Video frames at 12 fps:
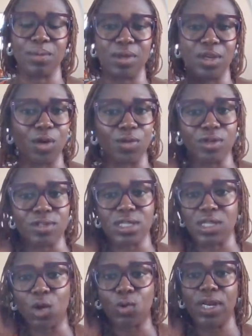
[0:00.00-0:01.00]
You know, there's
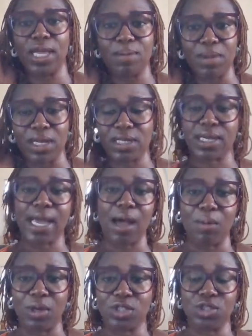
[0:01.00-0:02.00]
no limit to
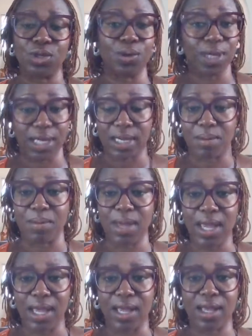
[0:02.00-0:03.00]
how much, you know, he can
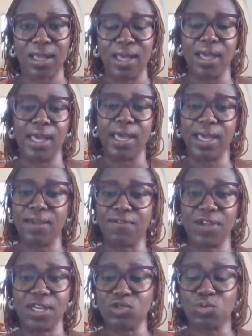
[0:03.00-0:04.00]
make
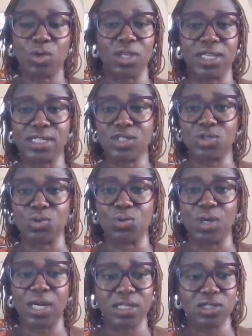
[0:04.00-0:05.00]
if he's willing
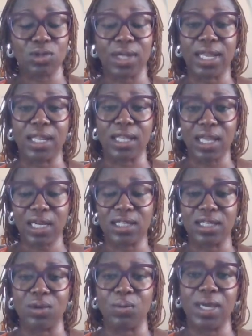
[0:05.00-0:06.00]
to hustle. And
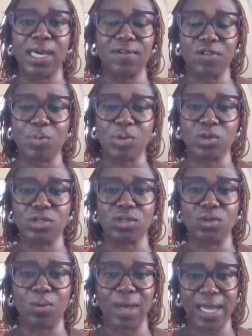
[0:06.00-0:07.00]
luckily, we have a
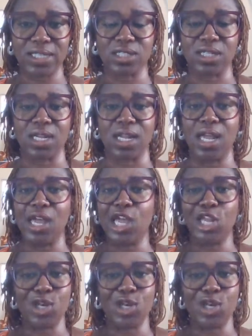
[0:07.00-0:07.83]
person who actually